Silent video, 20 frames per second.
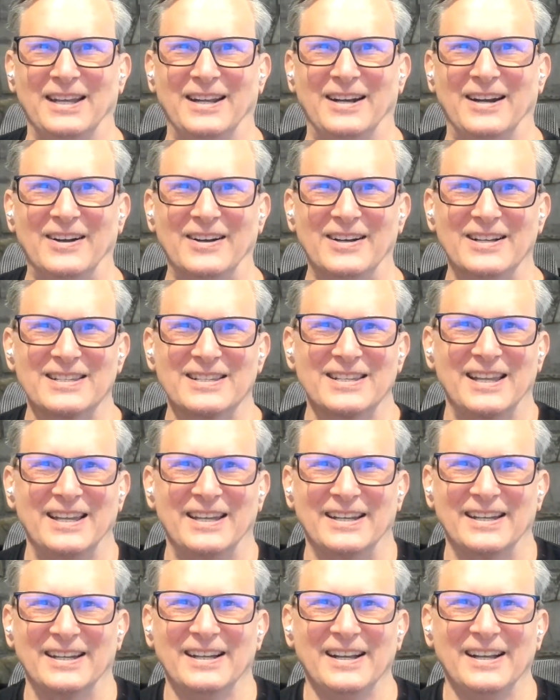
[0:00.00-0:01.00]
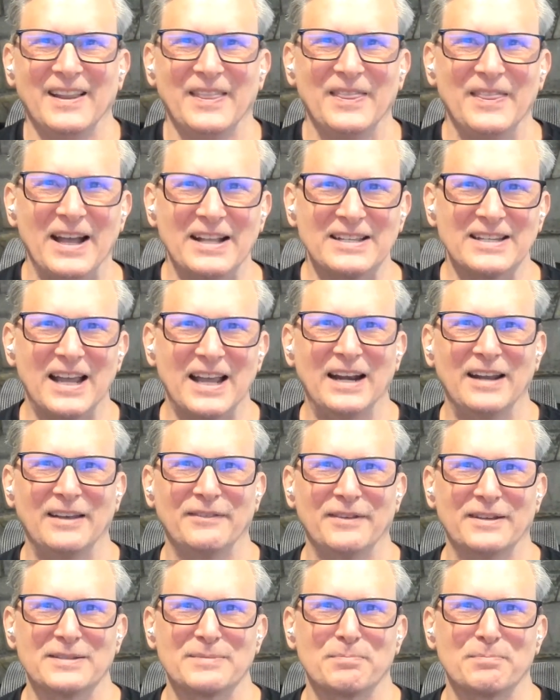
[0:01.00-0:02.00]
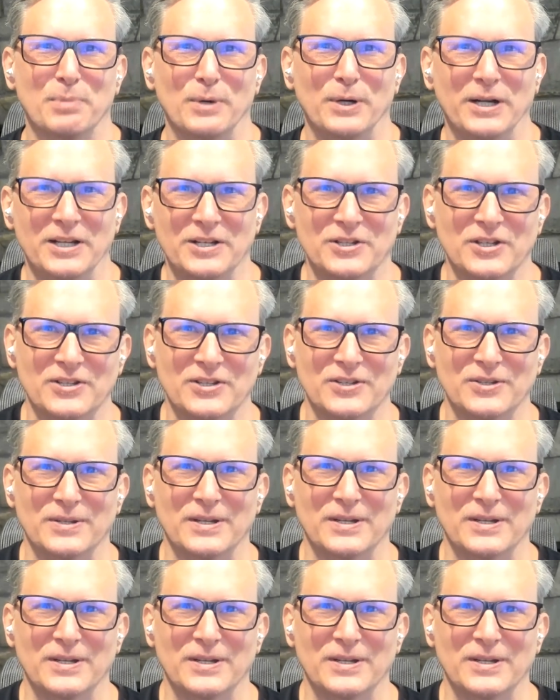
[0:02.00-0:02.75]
you know, it's like that's kind of as British as you